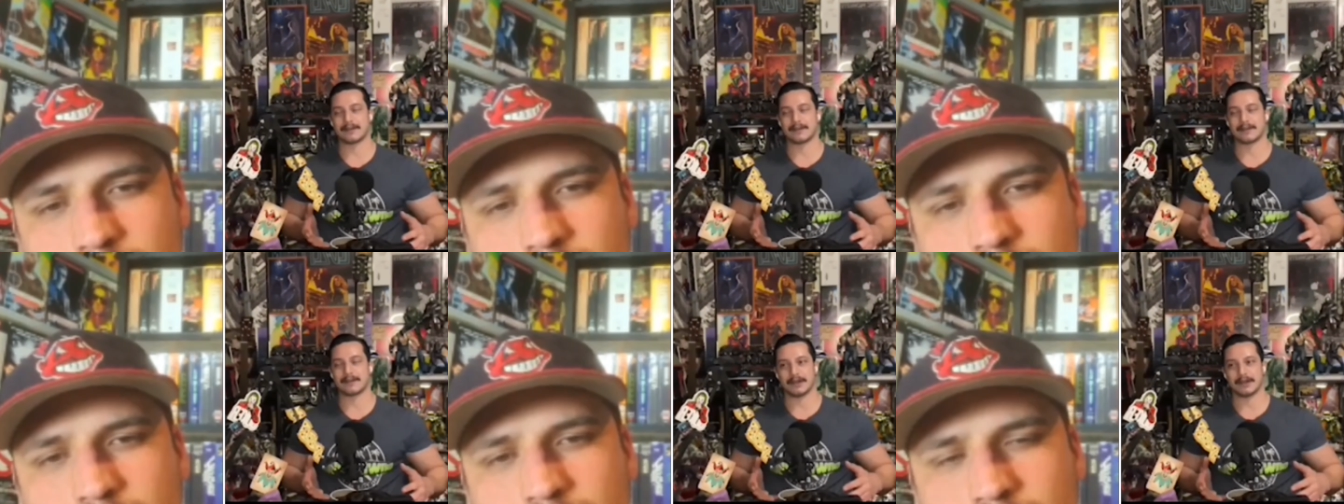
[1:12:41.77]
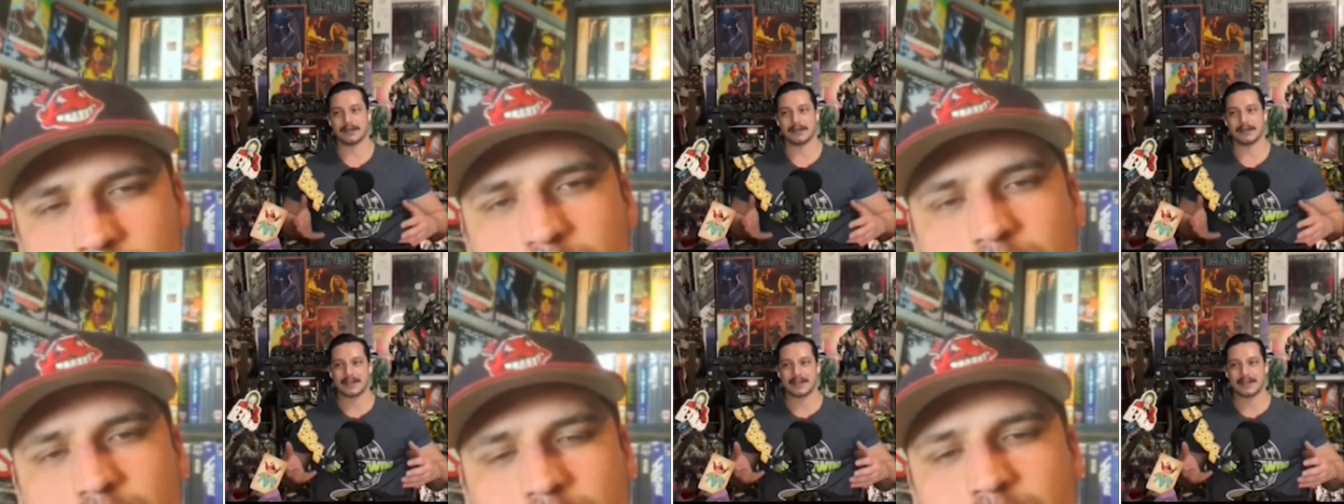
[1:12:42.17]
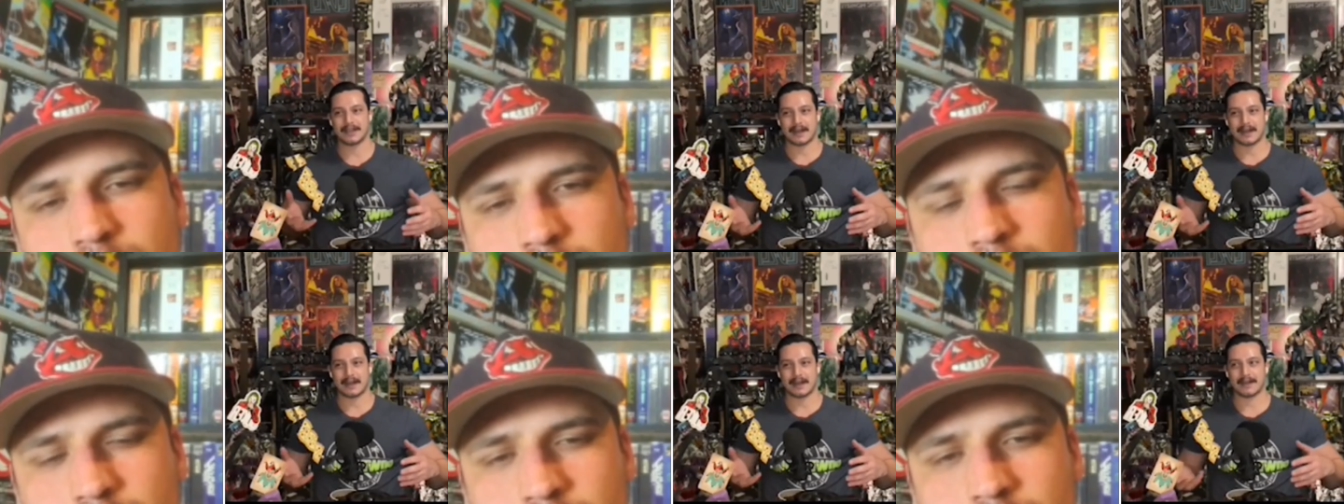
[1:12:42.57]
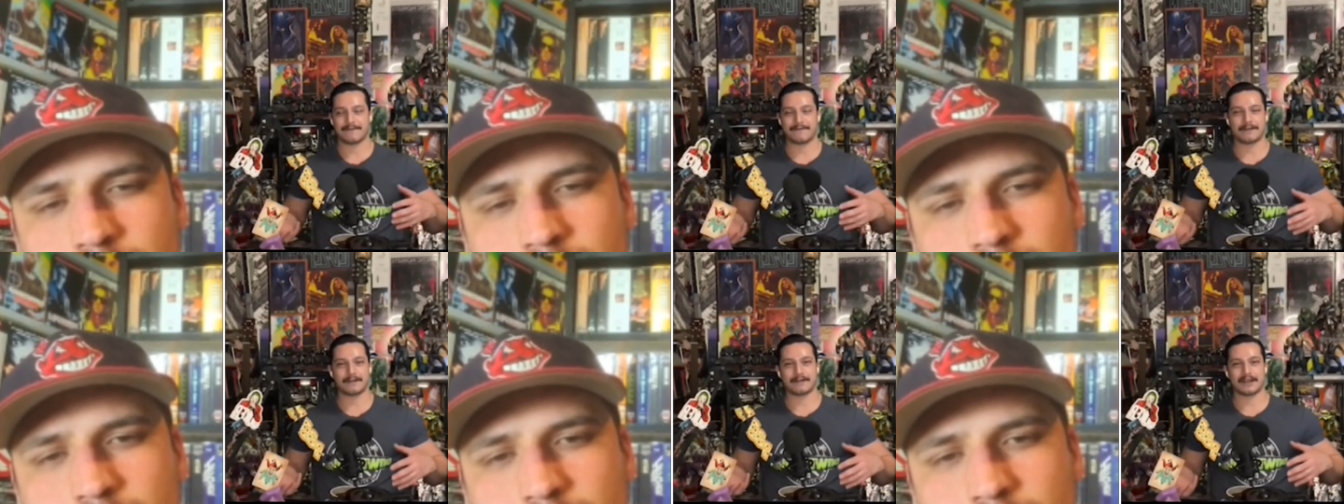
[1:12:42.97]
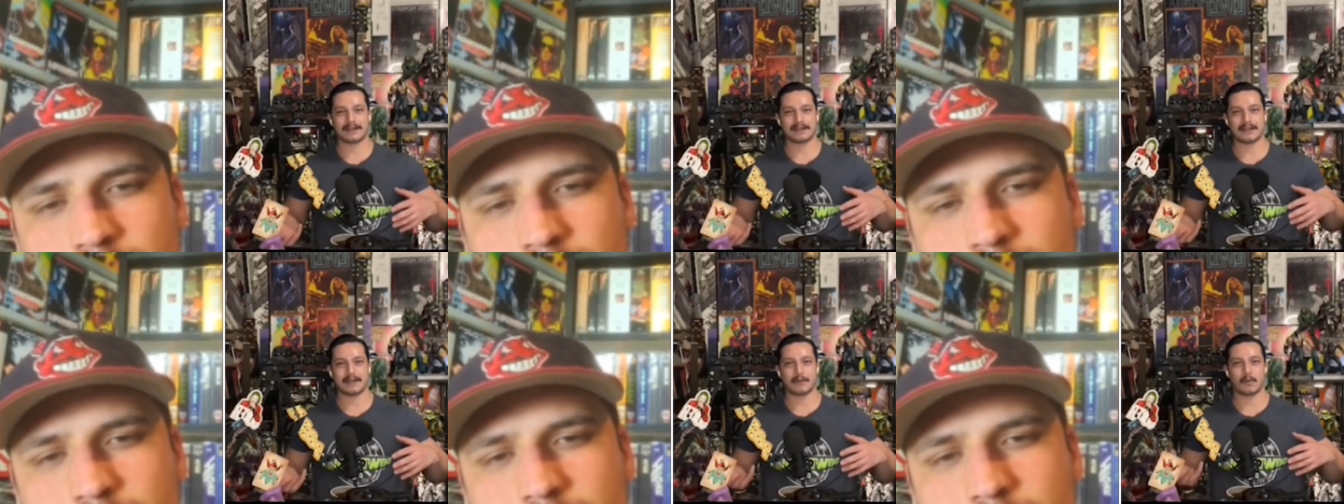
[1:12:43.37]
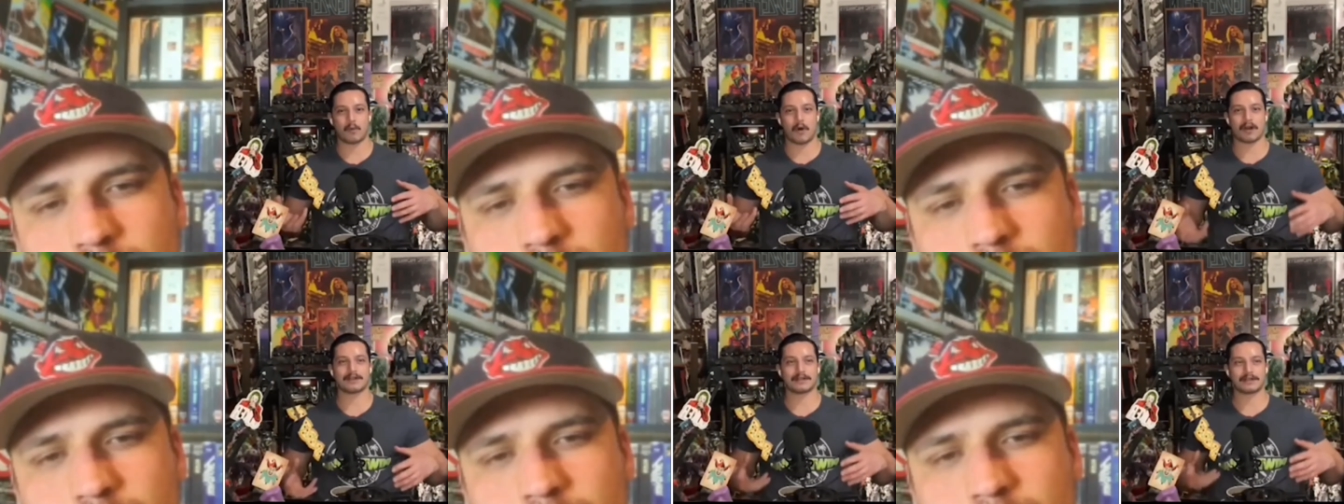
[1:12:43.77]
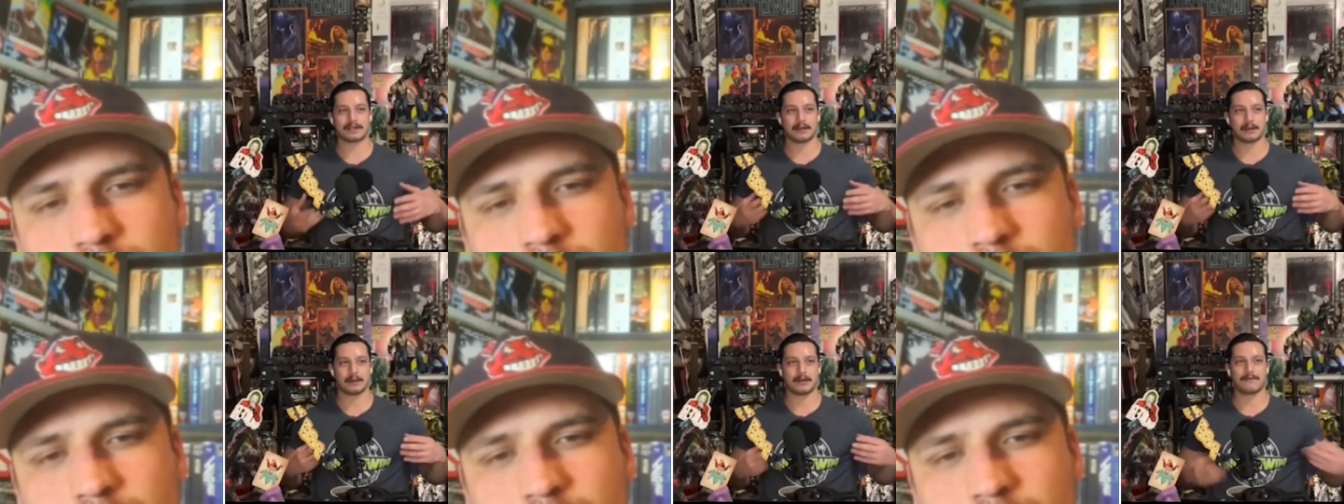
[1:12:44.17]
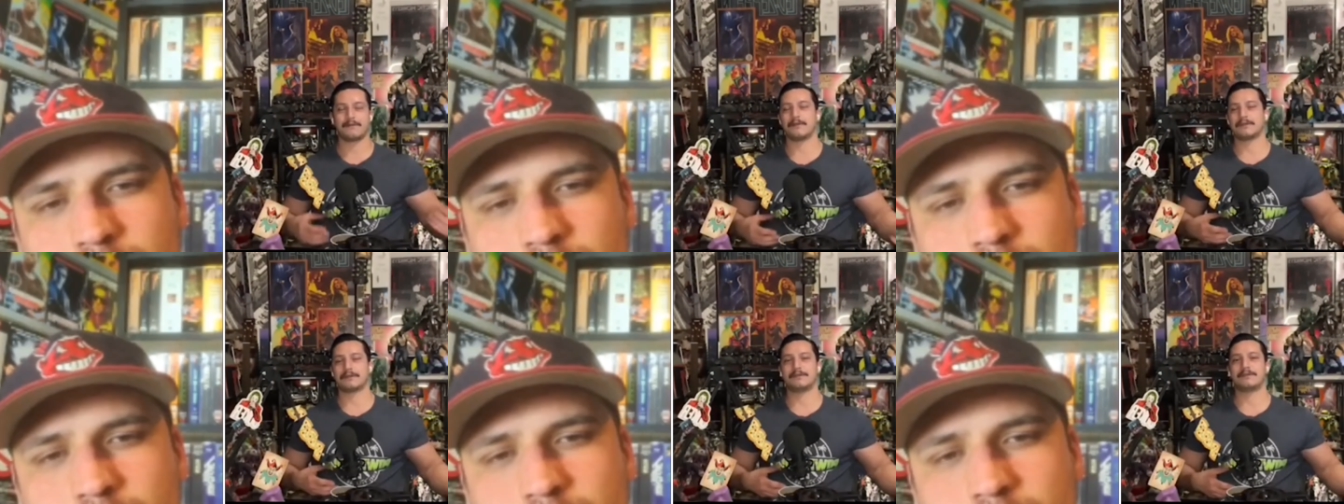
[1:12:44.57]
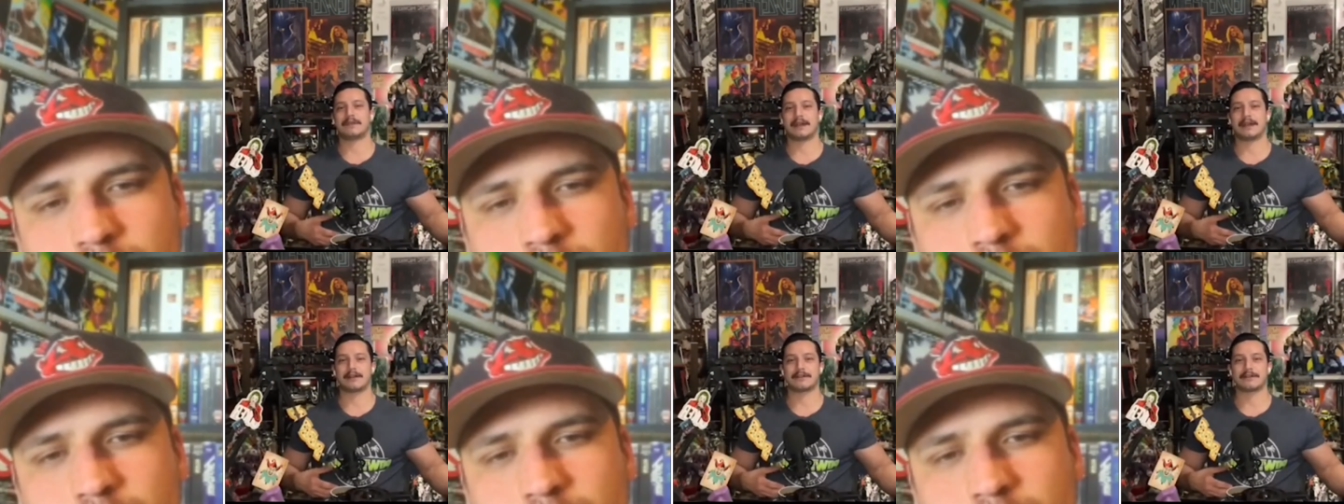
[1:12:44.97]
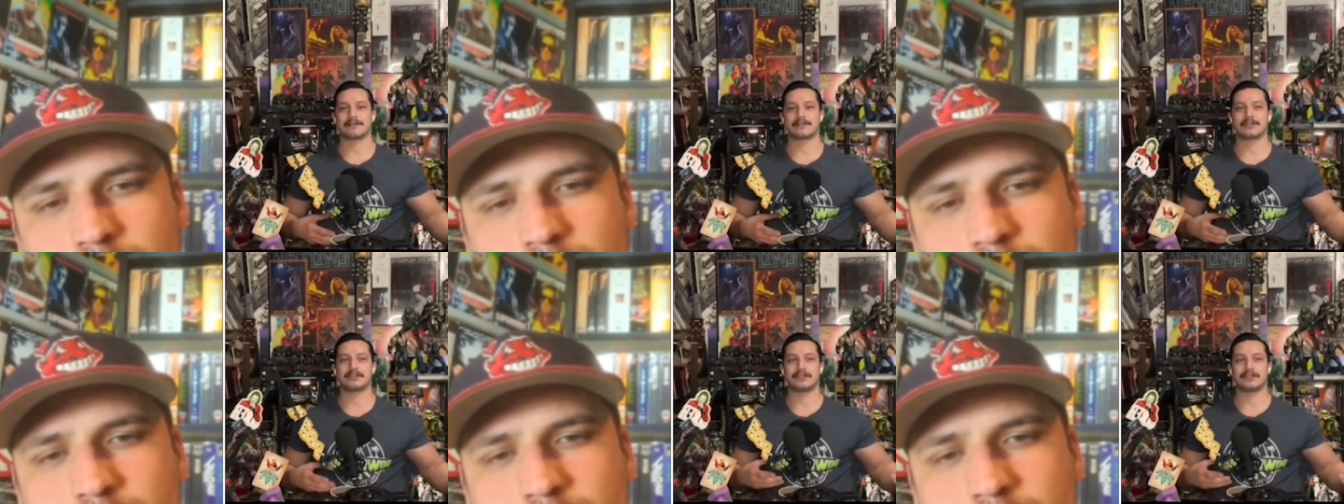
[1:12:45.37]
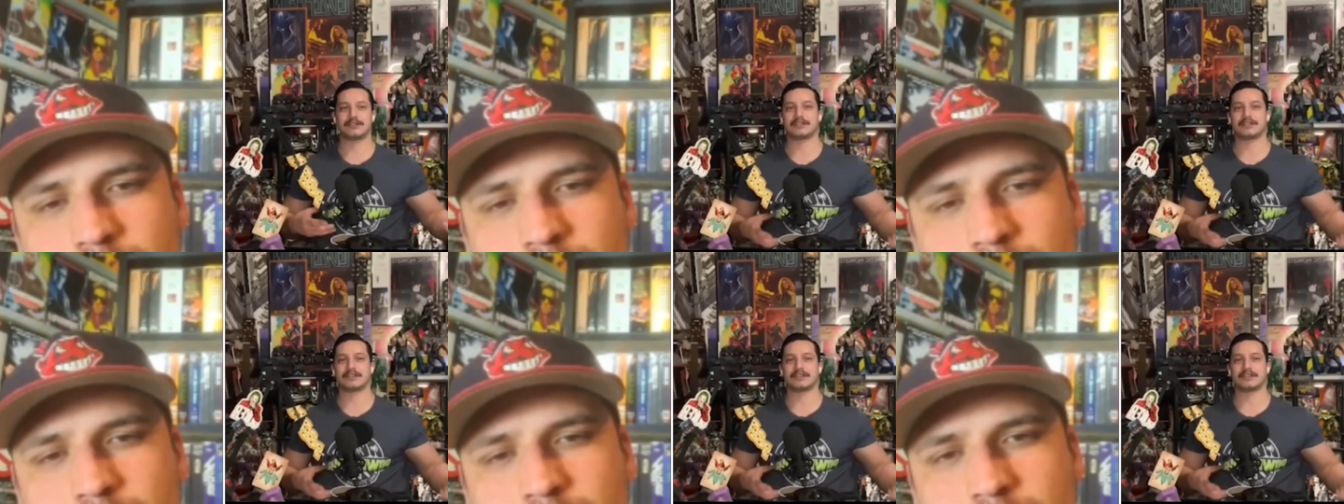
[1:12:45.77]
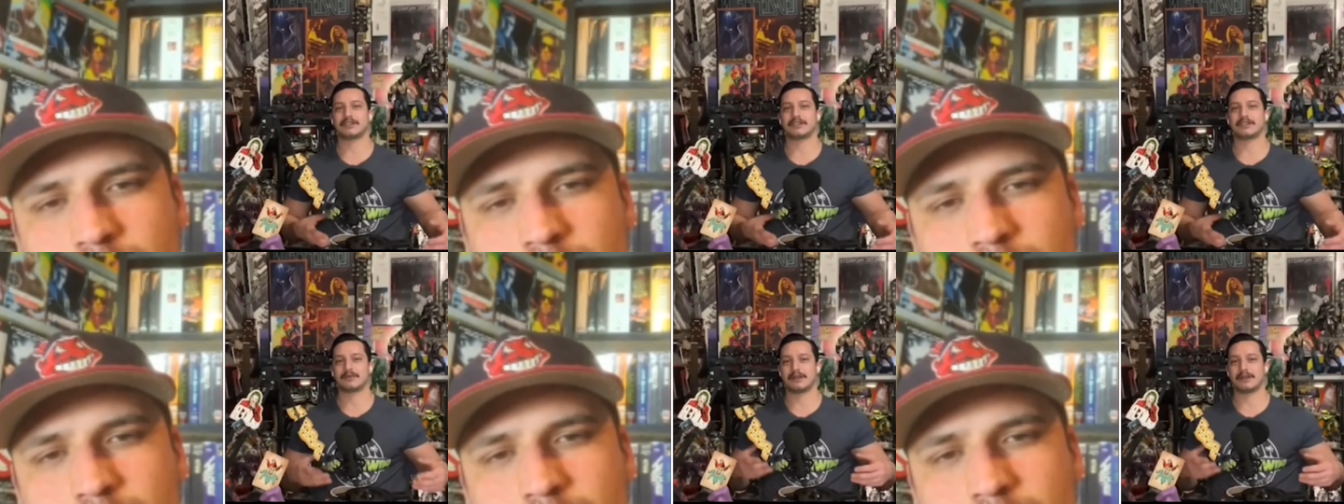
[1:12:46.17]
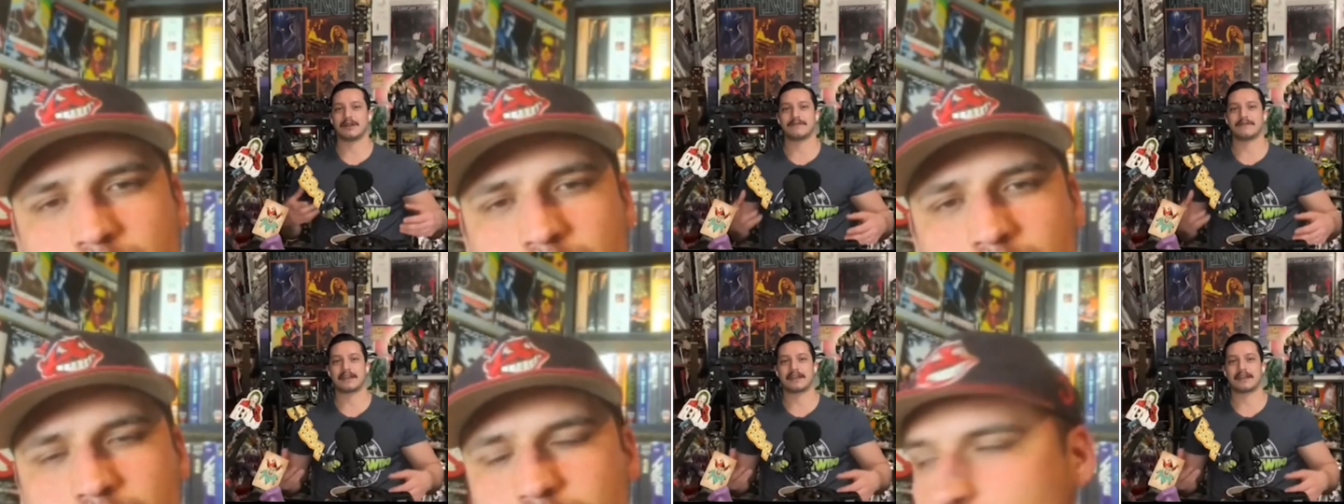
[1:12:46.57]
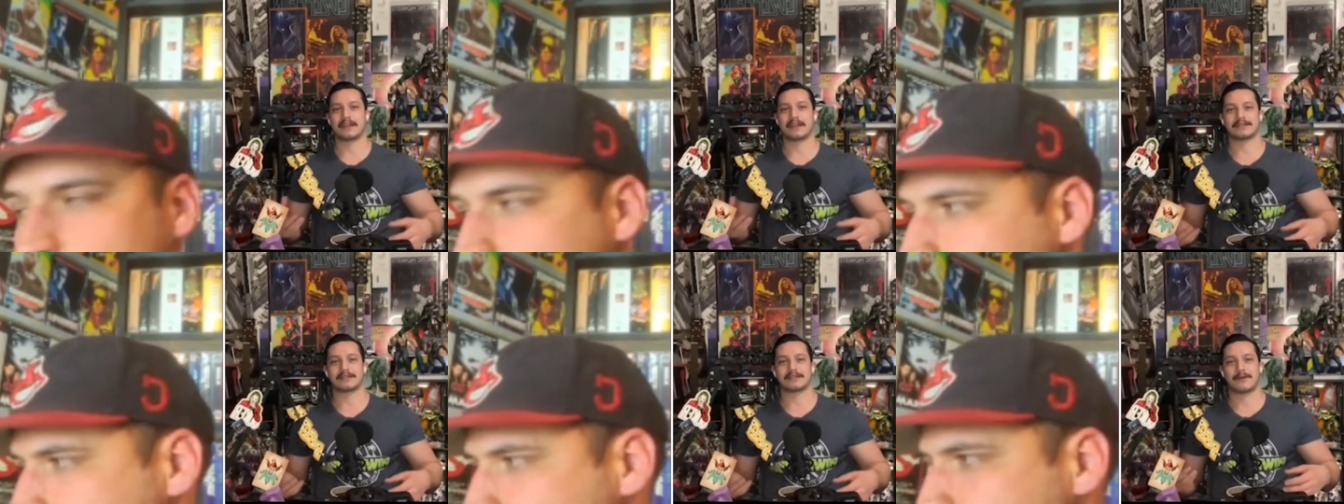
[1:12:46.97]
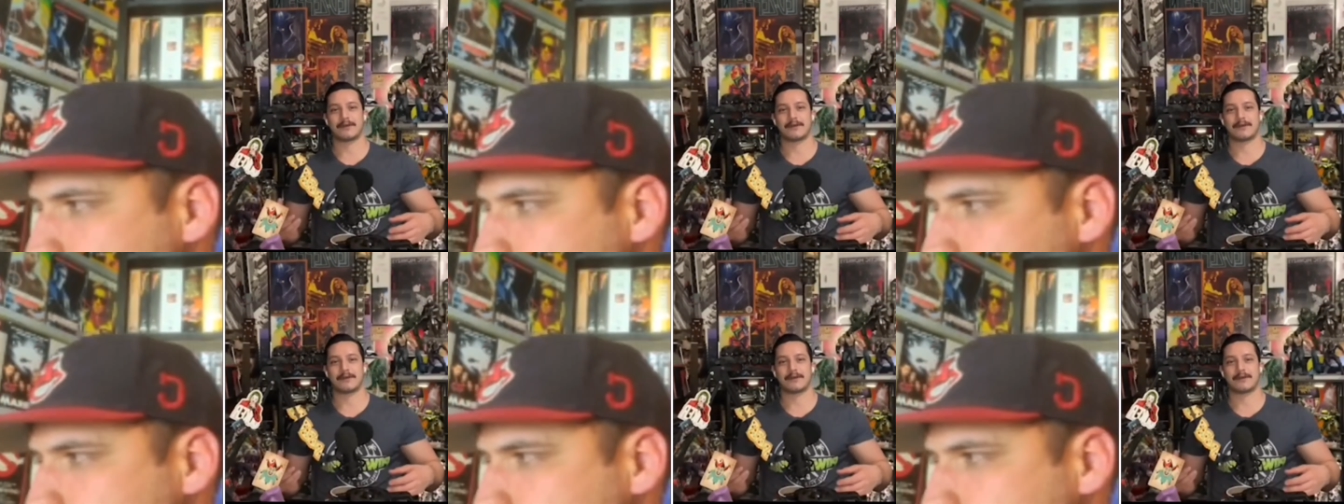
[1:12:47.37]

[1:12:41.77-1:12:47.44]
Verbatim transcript: But I feel like they want us to love those new characters just as much as we love the characters that we